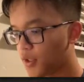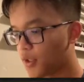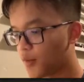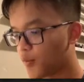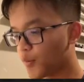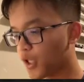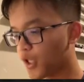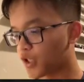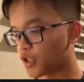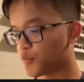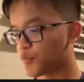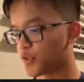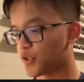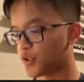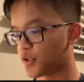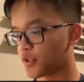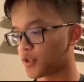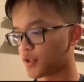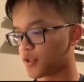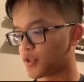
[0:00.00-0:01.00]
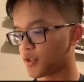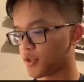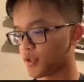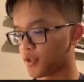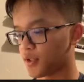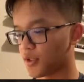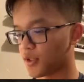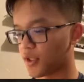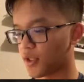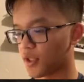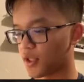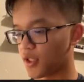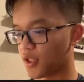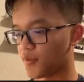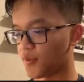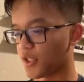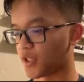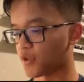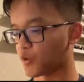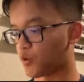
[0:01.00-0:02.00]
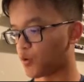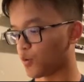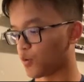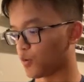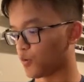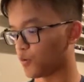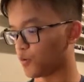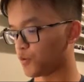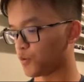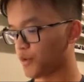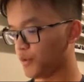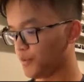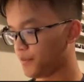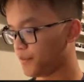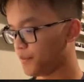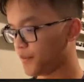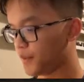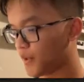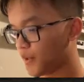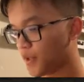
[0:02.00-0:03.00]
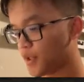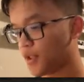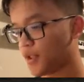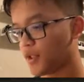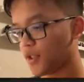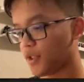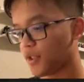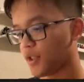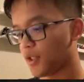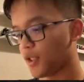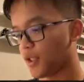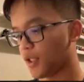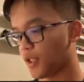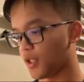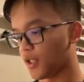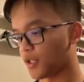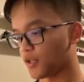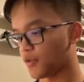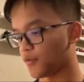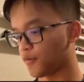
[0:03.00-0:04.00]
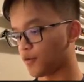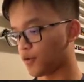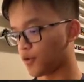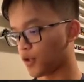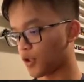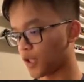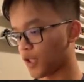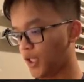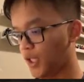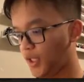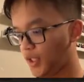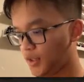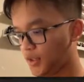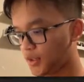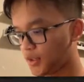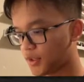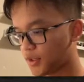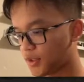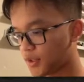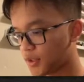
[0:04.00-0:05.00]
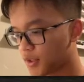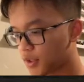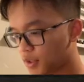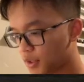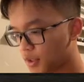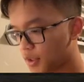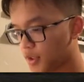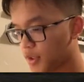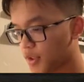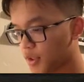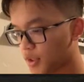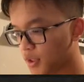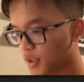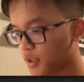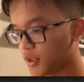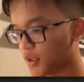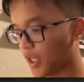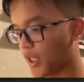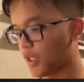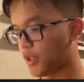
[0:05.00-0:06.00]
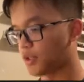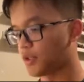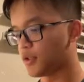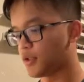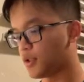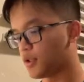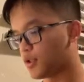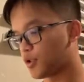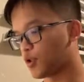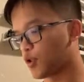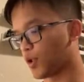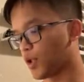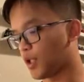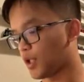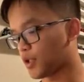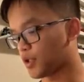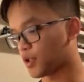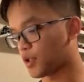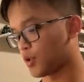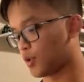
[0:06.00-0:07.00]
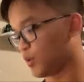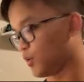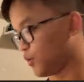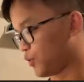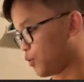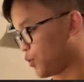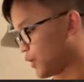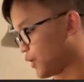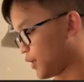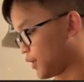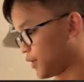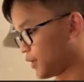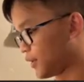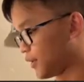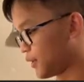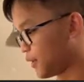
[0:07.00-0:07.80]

Maximus Maxitor Ultra. As for our Hex, Titan Trox Ultra.